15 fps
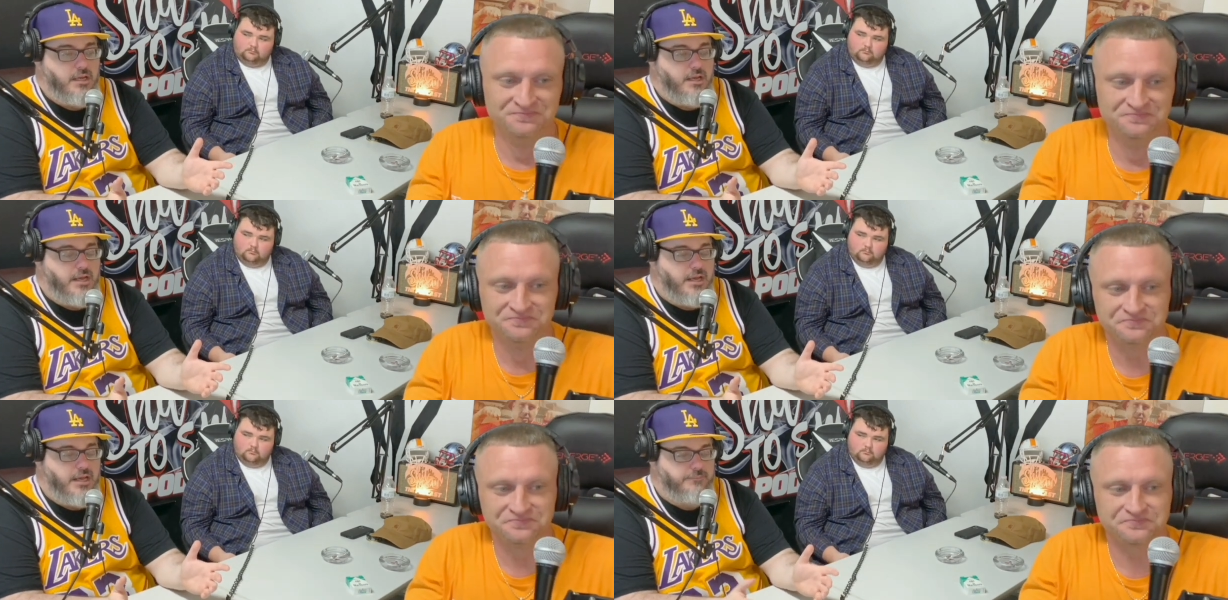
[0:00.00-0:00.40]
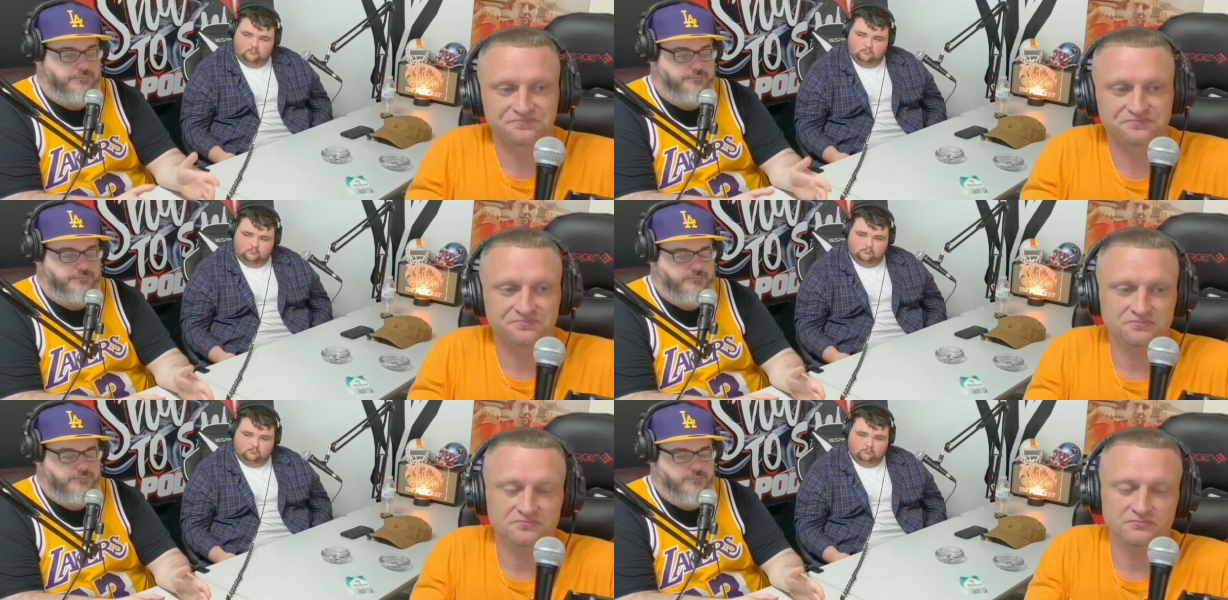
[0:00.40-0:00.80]

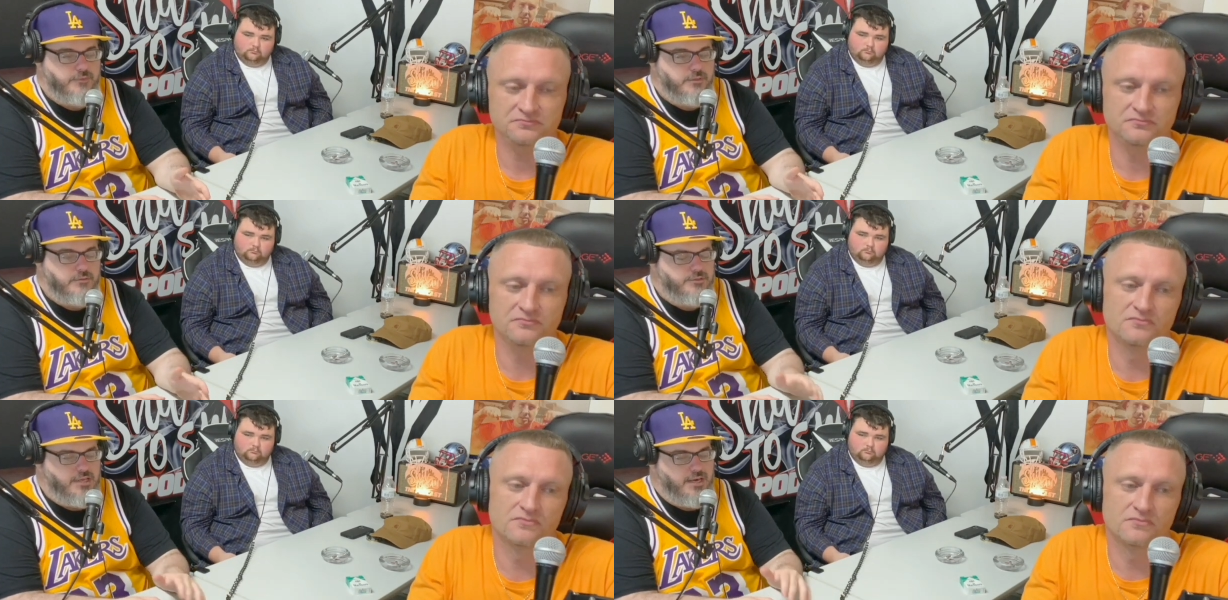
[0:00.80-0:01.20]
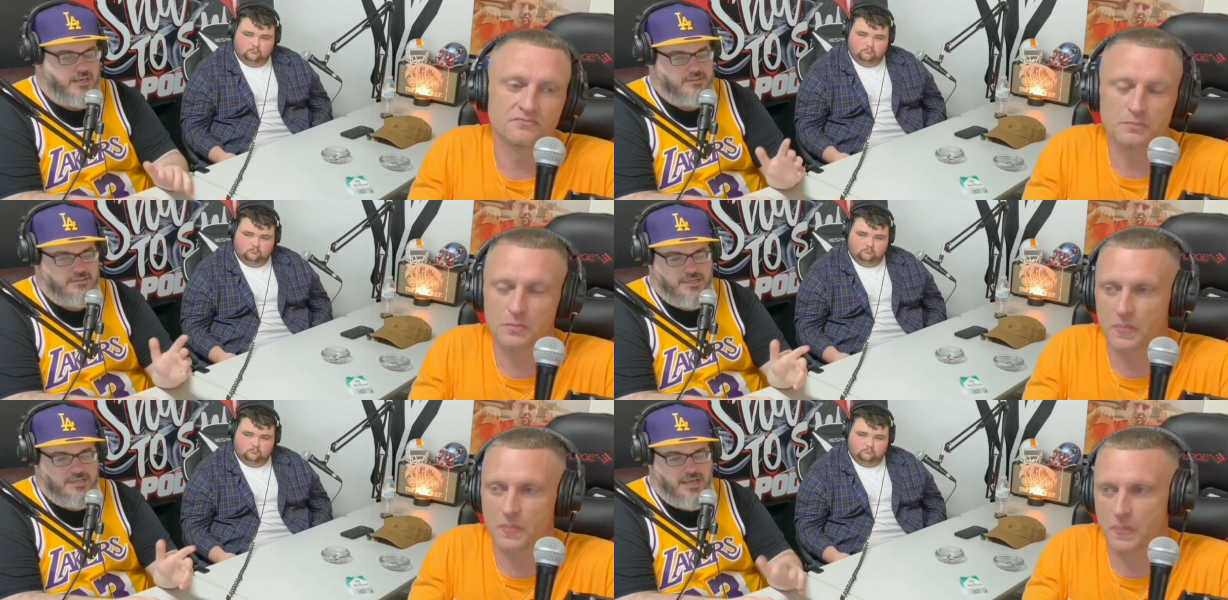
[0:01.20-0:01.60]
Speaker 1: and shout out
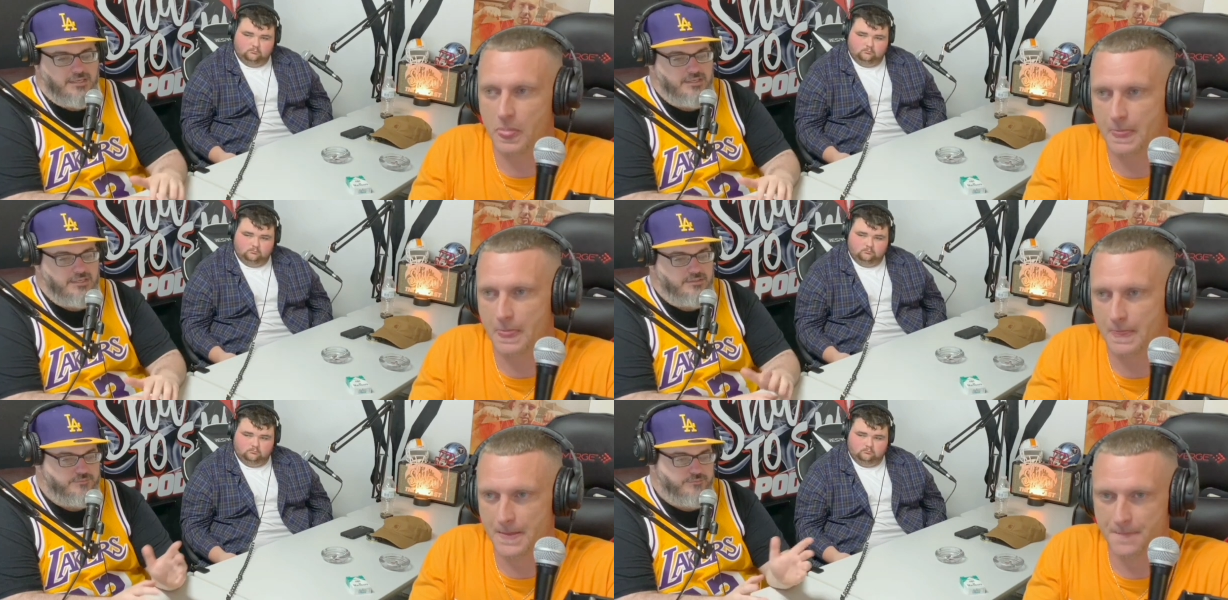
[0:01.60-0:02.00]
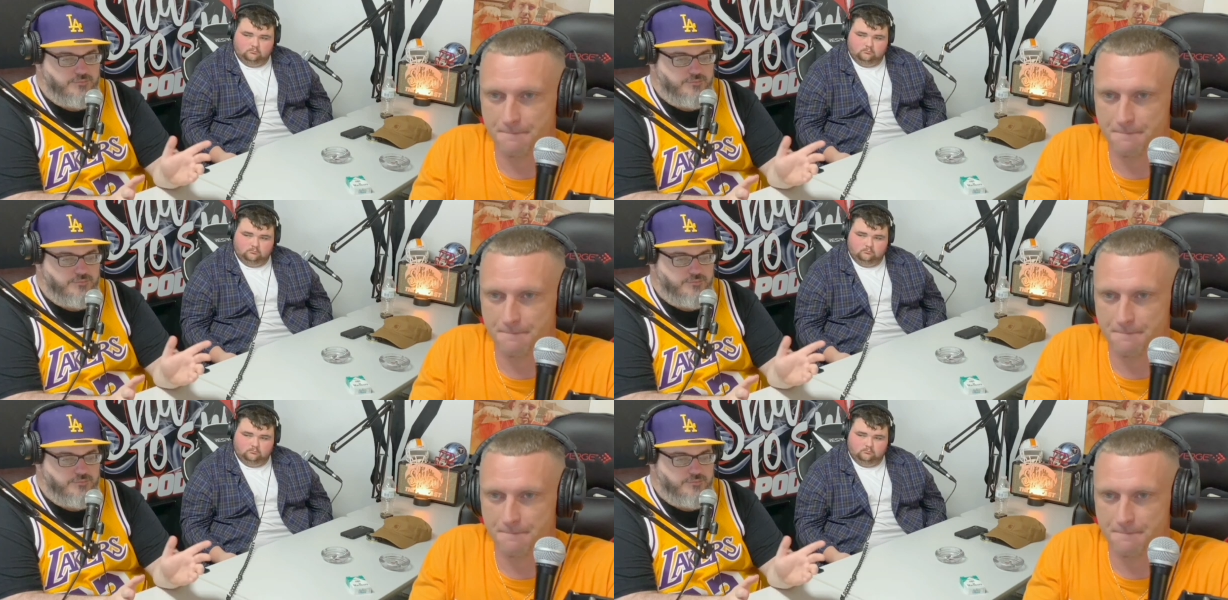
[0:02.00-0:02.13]
to Zach. He's a